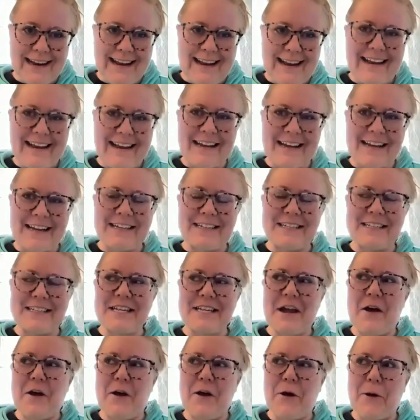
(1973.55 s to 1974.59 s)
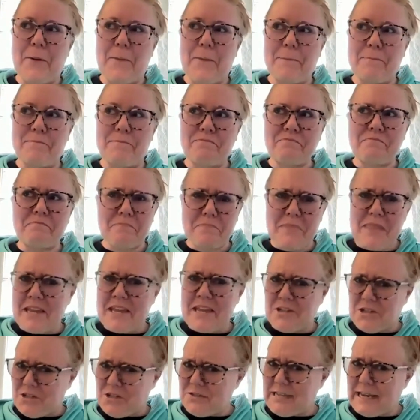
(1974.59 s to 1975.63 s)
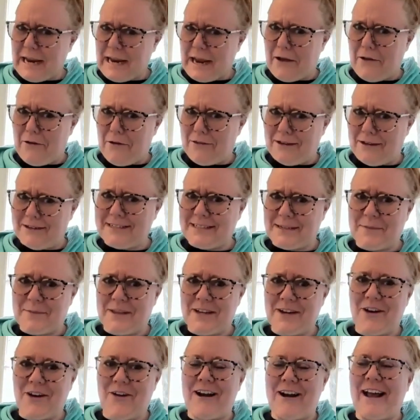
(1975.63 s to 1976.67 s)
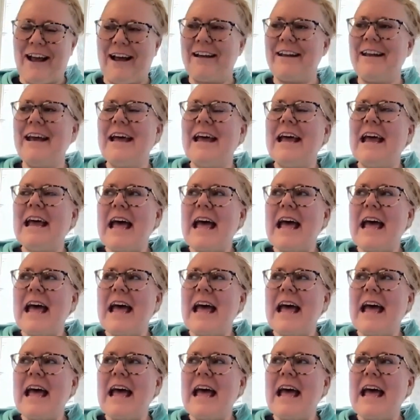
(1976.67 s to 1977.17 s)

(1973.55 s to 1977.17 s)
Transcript: And she's like, "Oh, there's something going on."